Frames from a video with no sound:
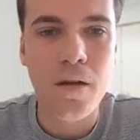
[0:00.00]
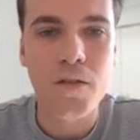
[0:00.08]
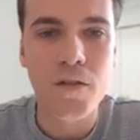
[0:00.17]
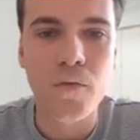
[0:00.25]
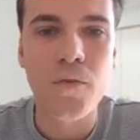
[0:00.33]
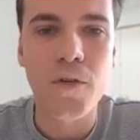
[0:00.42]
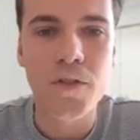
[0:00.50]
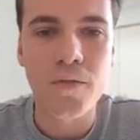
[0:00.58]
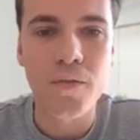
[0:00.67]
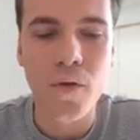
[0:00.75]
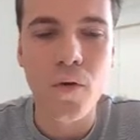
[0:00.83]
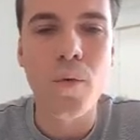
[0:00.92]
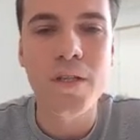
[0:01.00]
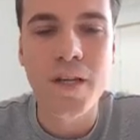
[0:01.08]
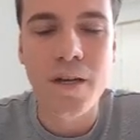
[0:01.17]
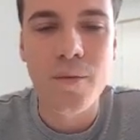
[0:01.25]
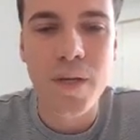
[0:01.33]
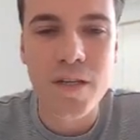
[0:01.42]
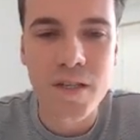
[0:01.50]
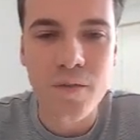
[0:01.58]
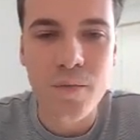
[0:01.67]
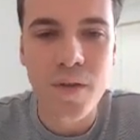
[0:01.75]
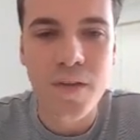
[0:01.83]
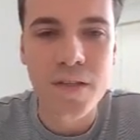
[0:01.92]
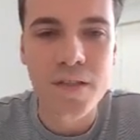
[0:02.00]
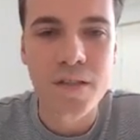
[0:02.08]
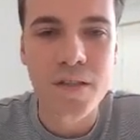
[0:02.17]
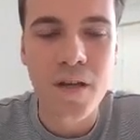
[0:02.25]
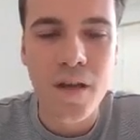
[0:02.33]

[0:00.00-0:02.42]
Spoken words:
So first of all, what can we achieve with this?